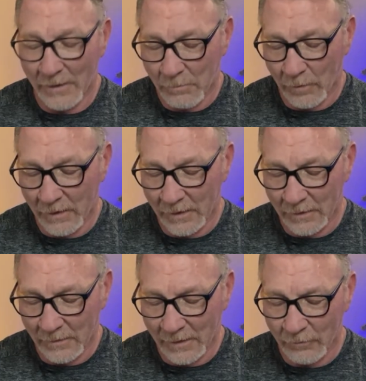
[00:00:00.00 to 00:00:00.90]

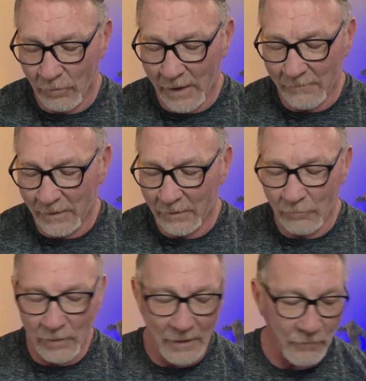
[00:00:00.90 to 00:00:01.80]
printing,
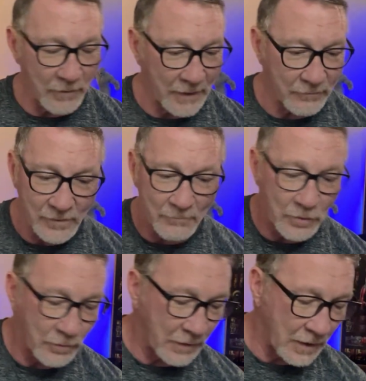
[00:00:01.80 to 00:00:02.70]
engraving, whatever it ends up
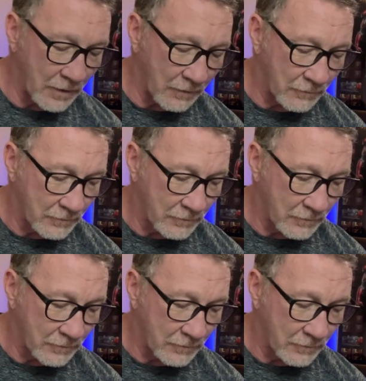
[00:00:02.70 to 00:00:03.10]
doing there.